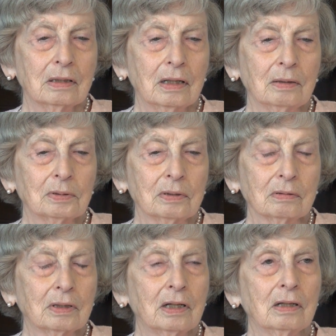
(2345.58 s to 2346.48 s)

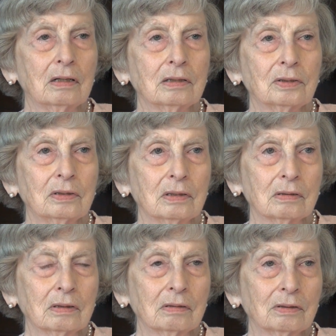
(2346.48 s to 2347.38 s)
absolute chaos that
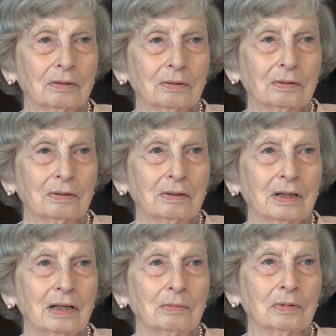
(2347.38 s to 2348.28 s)

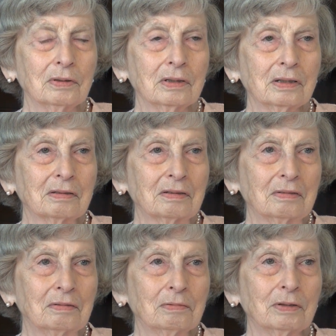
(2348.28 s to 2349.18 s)
came with
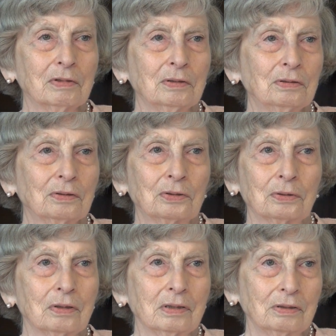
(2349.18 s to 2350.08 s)
the revolution
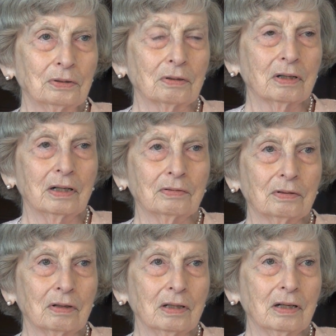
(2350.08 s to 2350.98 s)
shortly, shortly after
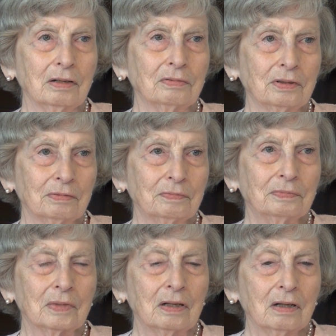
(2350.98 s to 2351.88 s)
I left
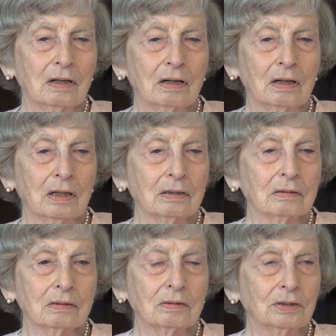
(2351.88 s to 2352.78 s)
mm -hmm. uh,
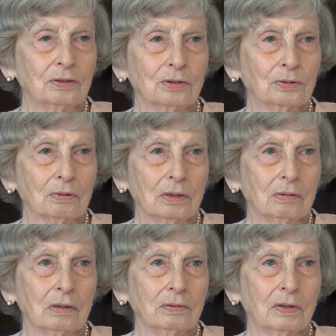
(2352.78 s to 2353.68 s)
just destroyed
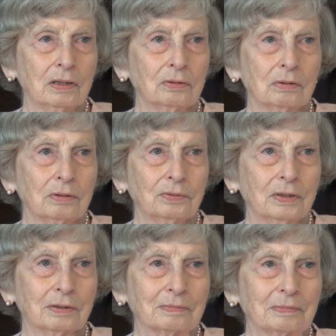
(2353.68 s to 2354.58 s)
all of that sort of thing